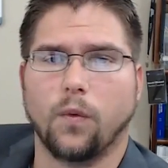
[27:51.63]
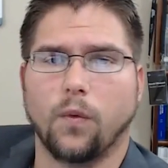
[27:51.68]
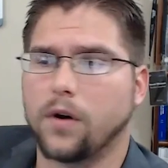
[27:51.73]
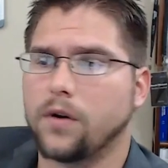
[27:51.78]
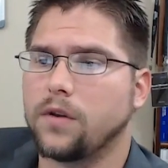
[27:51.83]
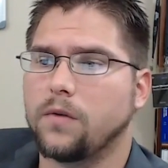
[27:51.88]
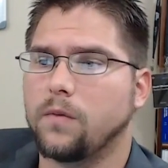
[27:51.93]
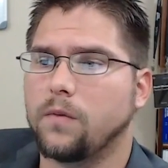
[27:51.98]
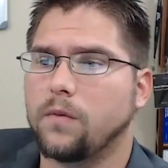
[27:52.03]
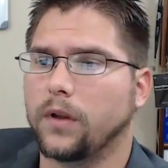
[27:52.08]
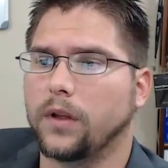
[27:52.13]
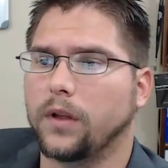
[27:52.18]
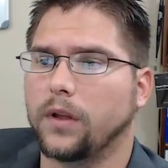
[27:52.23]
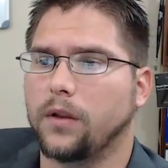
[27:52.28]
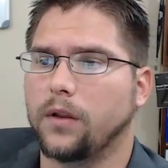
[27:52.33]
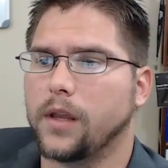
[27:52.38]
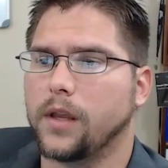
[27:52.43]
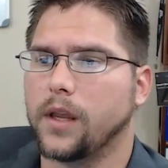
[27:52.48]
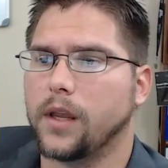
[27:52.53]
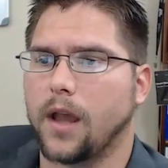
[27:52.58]
What are you really
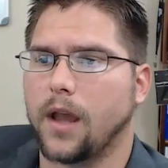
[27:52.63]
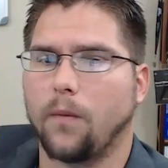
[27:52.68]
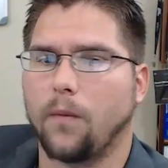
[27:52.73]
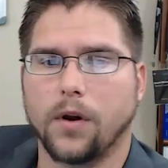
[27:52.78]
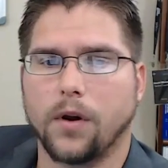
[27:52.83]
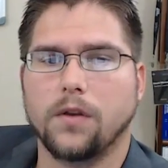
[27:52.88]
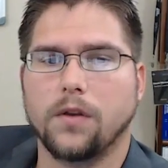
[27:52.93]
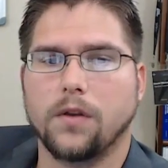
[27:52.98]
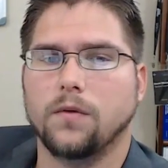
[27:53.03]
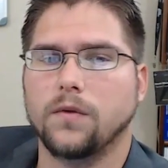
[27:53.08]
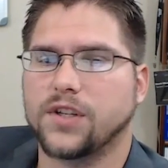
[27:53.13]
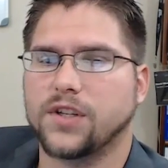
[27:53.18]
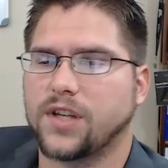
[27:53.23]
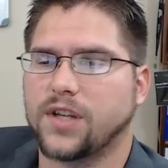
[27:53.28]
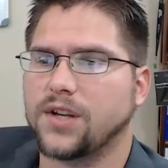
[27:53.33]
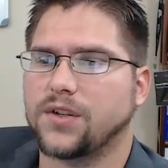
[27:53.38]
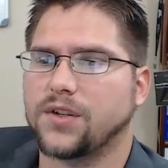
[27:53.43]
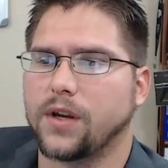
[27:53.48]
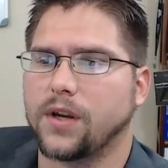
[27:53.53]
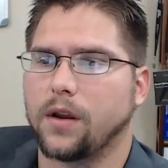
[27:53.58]
looking at? What are you
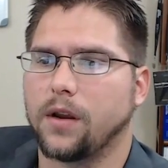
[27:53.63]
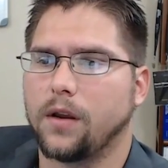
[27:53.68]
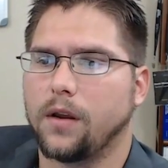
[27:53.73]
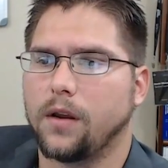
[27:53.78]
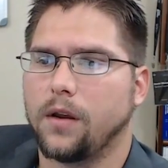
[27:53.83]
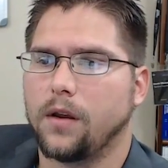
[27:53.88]
assessing?